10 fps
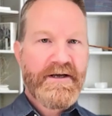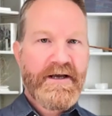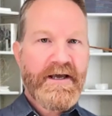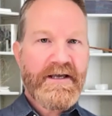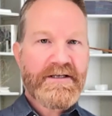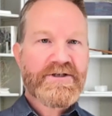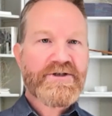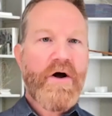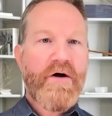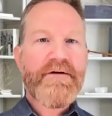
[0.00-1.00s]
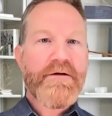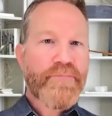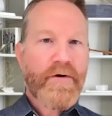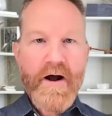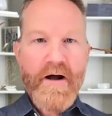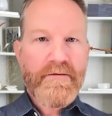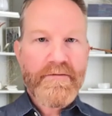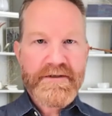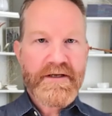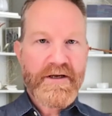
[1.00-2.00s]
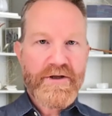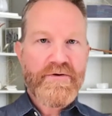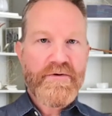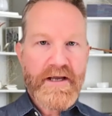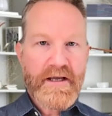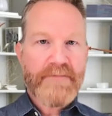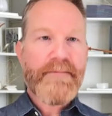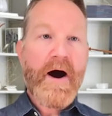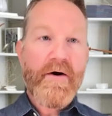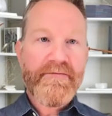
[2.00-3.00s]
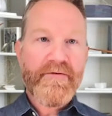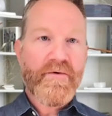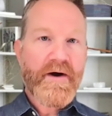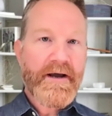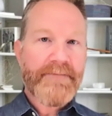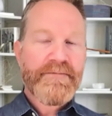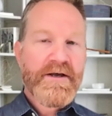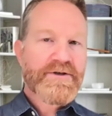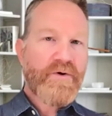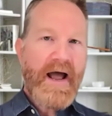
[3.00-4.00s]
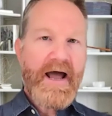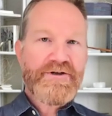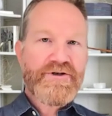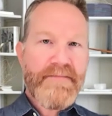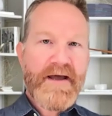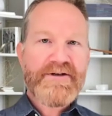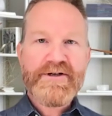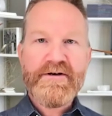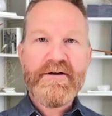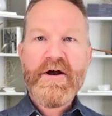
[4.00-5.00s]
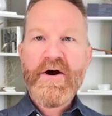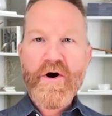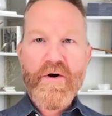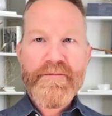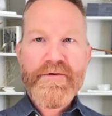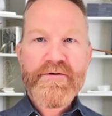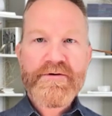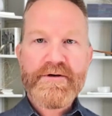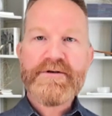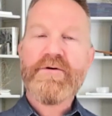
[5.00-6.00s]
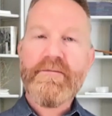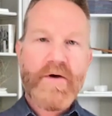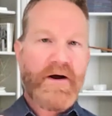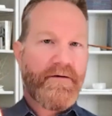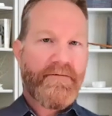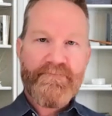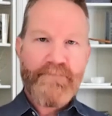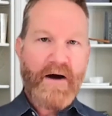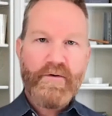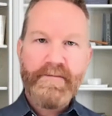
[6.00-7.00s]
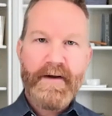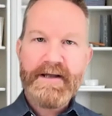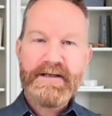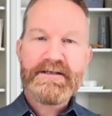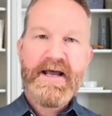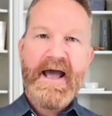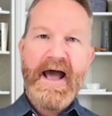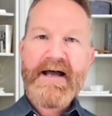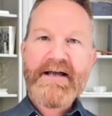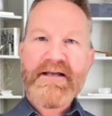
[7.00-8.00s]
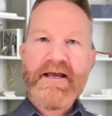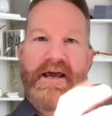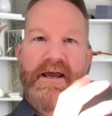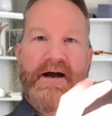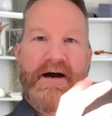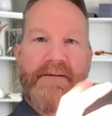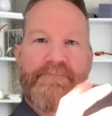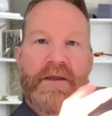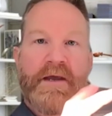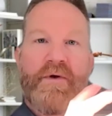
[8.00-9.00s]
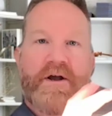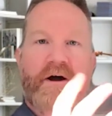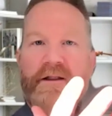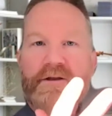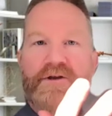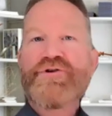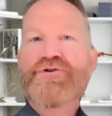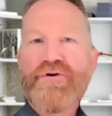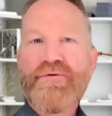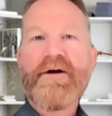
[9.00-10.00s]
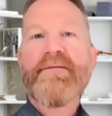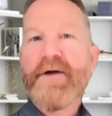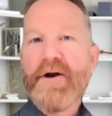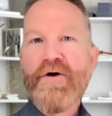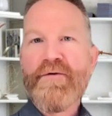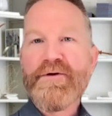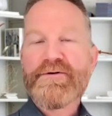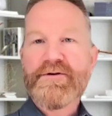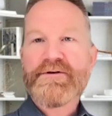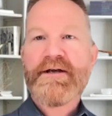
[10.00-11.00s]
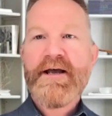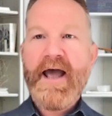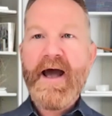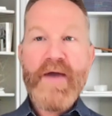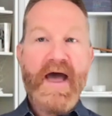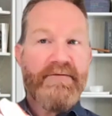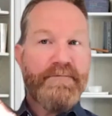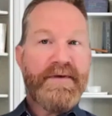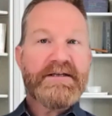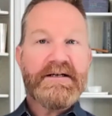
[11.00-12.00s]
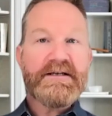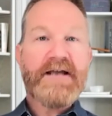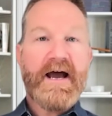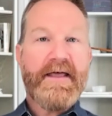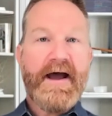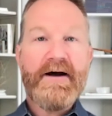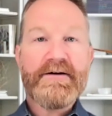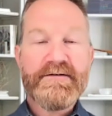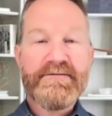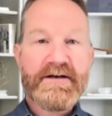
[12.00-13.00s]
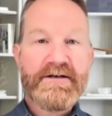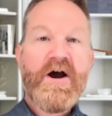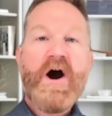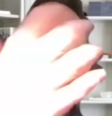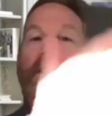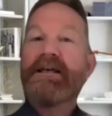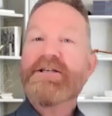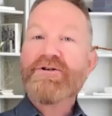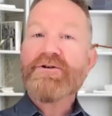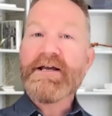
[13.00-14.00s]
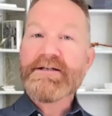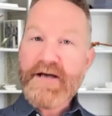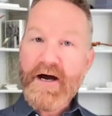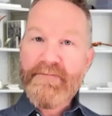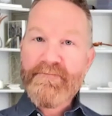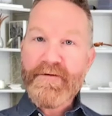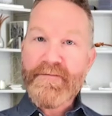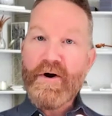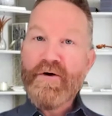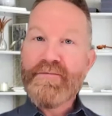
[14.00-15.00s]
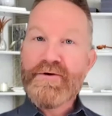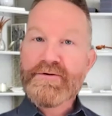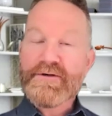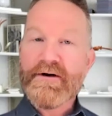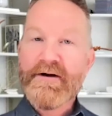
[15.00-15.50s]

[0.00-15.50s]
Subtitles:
is solving problems in a unique and powerful way. So as you mentioned, home users, Malwarebytes has we call it consumer, but home users, and we have a business side of the house. In fact, our history has come from the home user,